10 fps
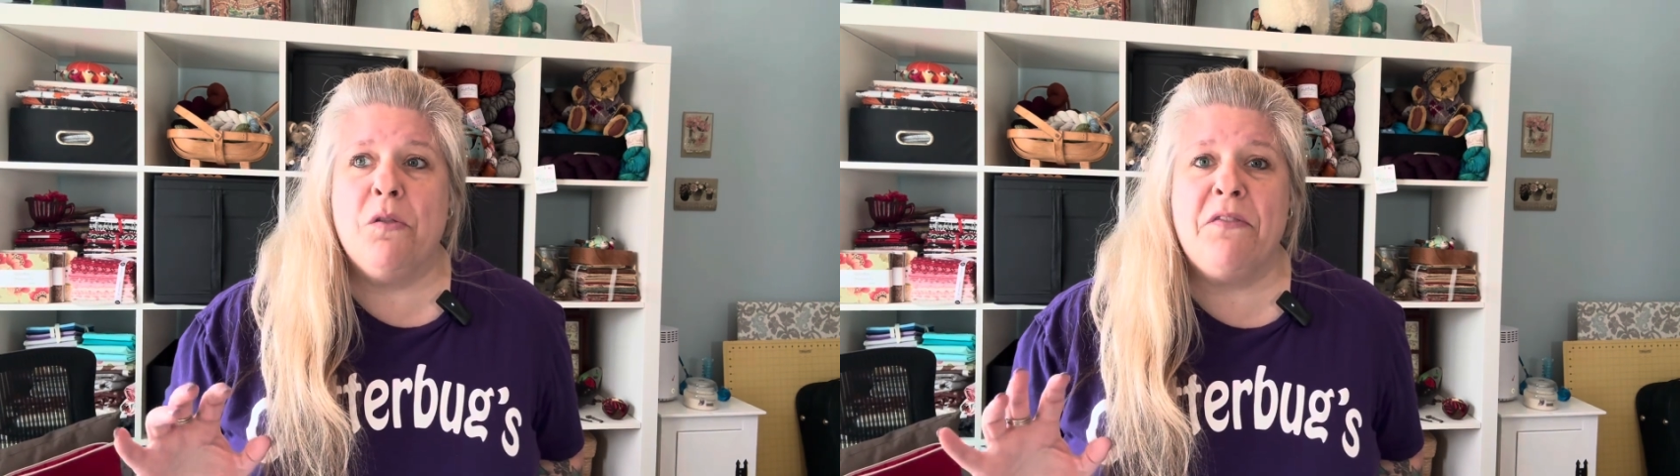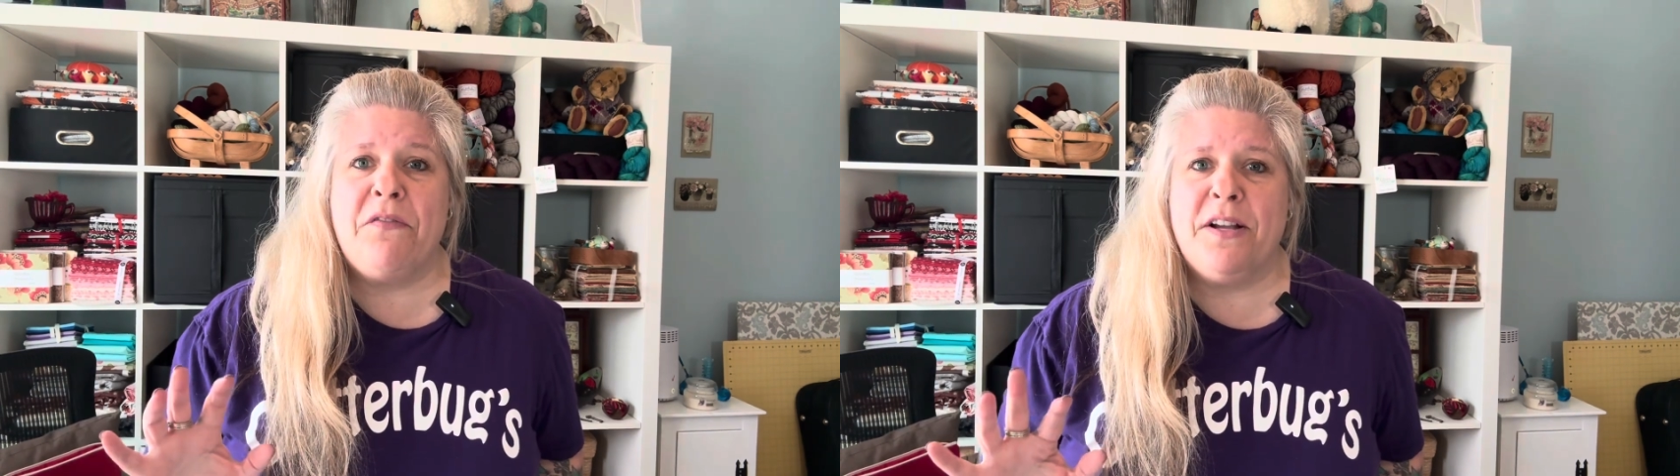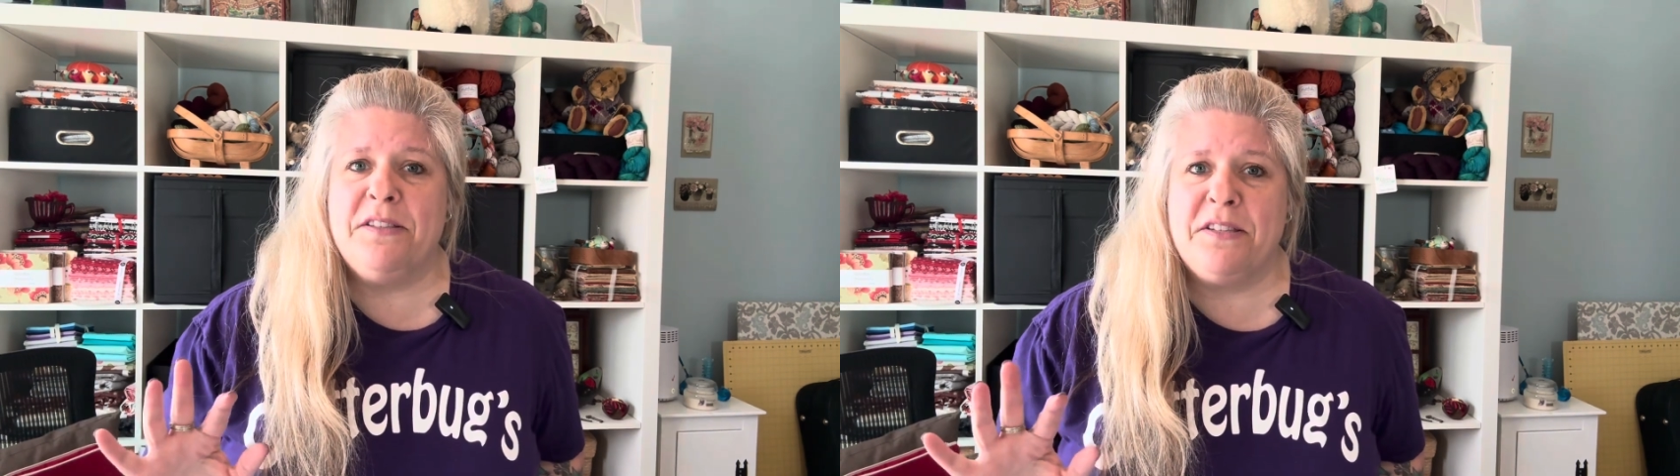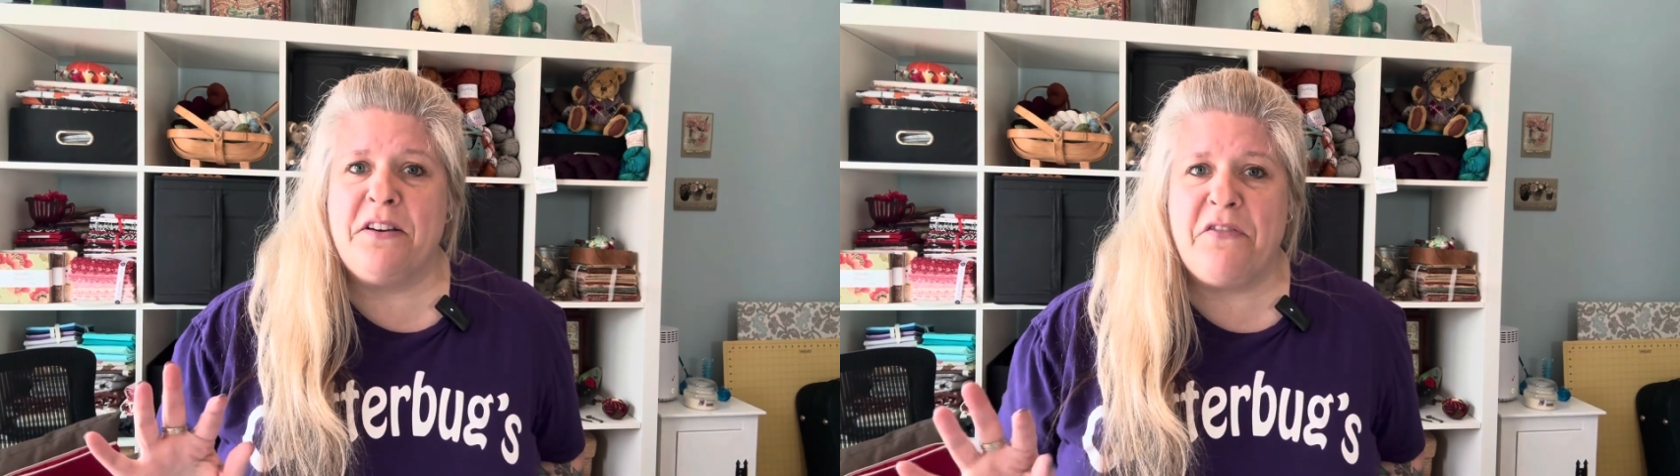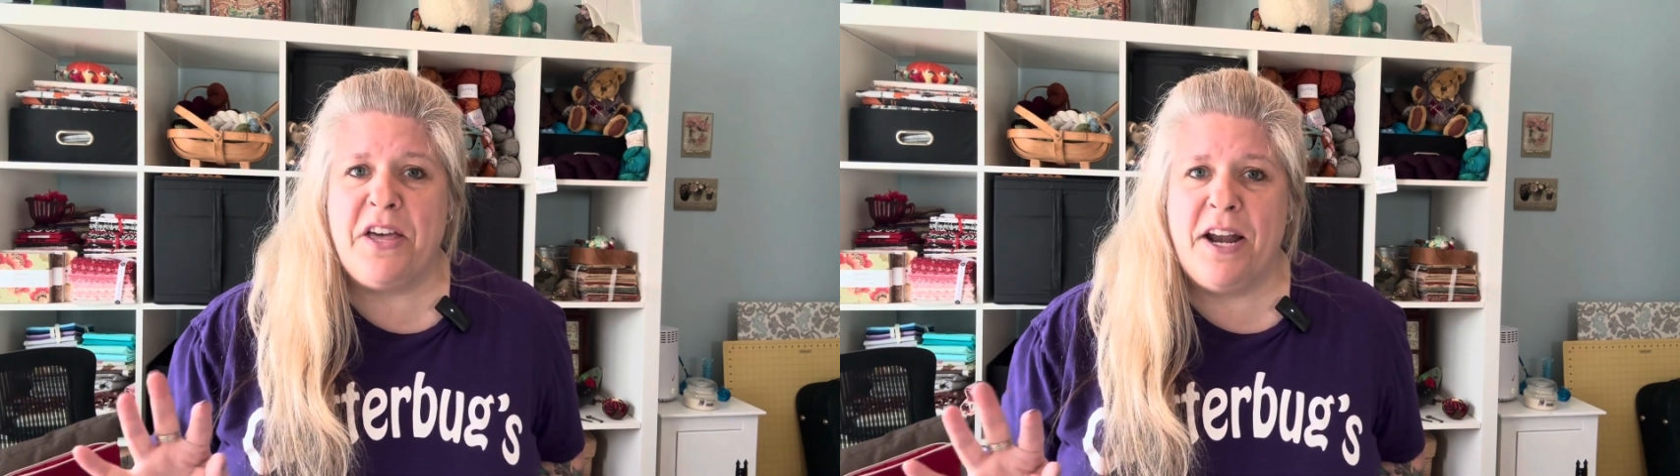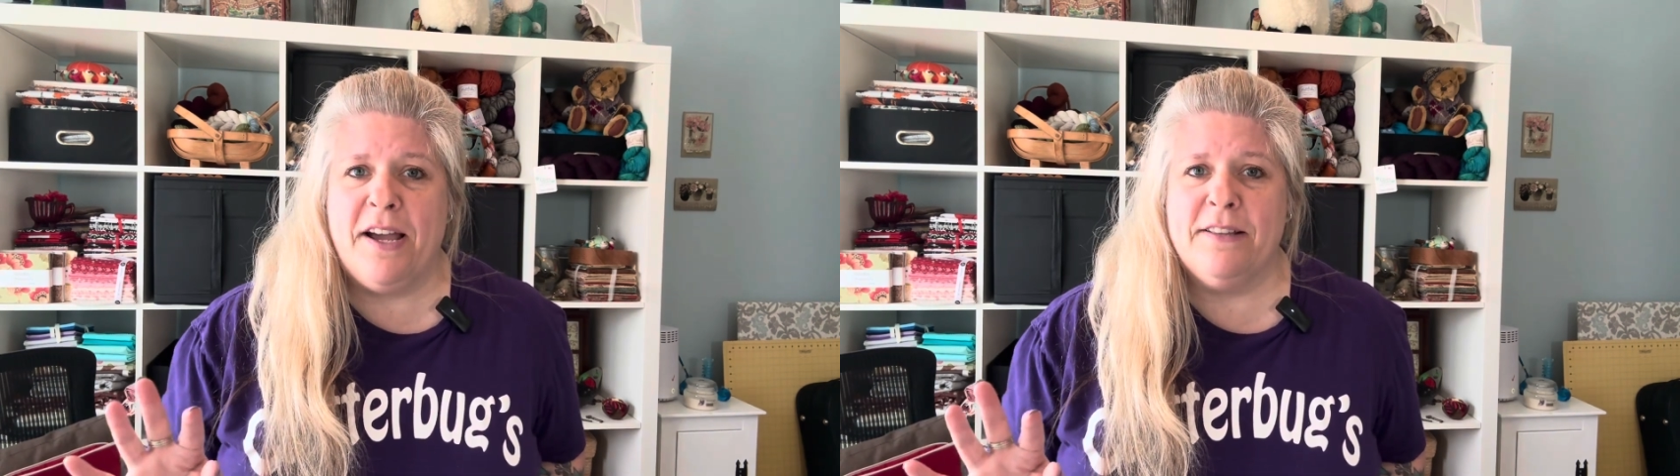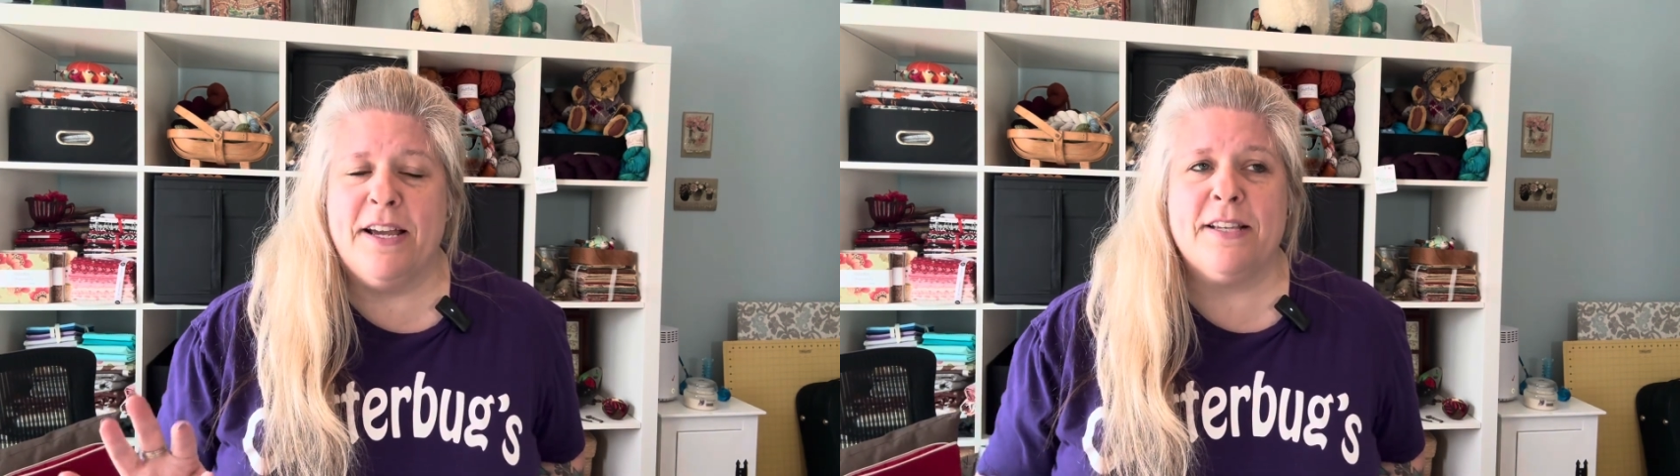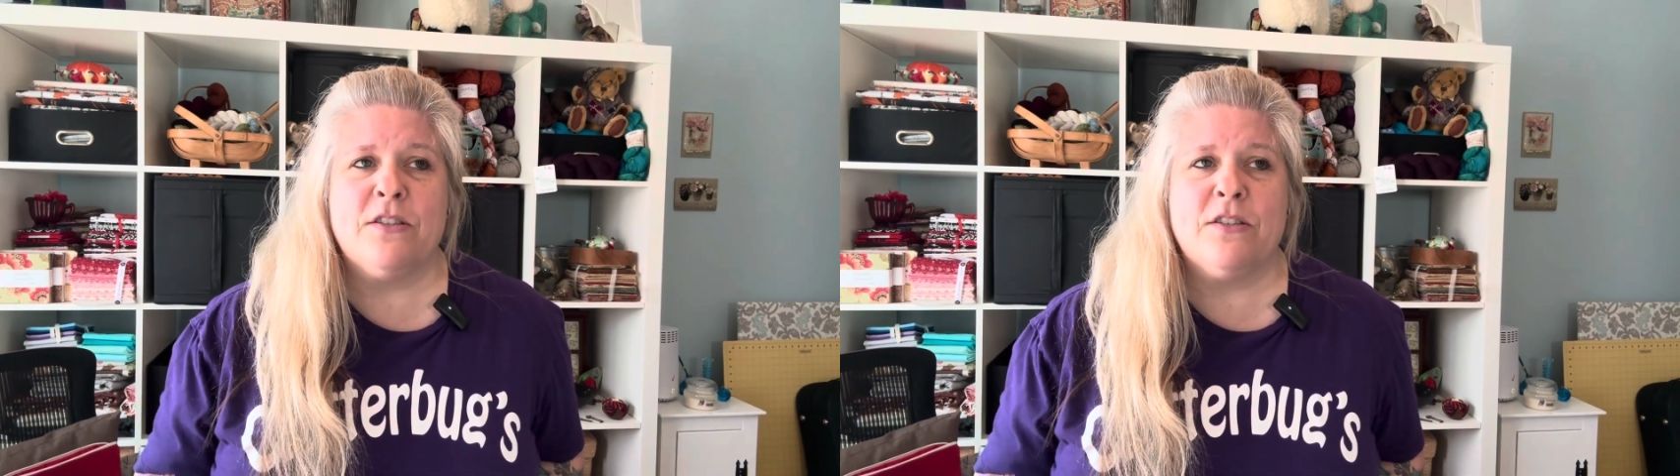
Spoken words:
the fun stuff that I like.